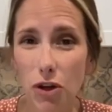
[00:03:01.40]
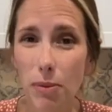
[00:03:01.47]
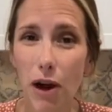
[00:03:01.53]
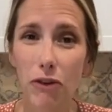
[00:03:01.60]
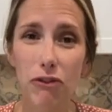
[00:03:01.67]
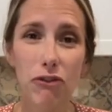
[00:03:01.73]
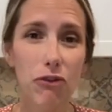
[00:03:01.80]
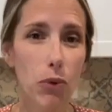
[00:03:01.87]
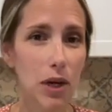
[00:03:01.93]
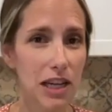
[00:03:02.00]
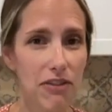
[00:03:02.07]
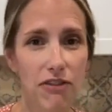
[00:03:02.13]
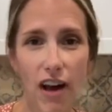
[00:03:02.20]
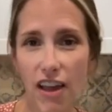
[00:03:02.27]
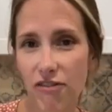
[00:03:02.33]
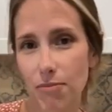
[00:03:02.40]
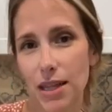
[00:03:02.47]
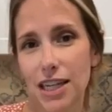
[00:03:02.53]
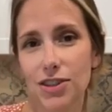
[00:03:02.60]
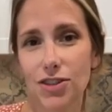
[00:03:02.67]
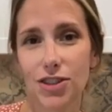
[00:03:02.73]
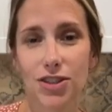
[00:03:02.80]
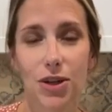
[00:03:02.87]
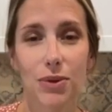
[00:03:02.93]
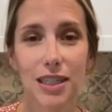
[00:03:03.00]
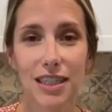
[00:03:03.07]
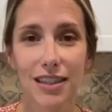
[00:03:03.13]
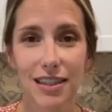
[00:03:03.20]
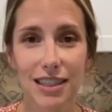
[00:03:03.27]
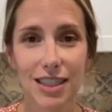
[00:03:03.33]
about 45 minutes or so
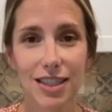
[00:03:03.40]
until it's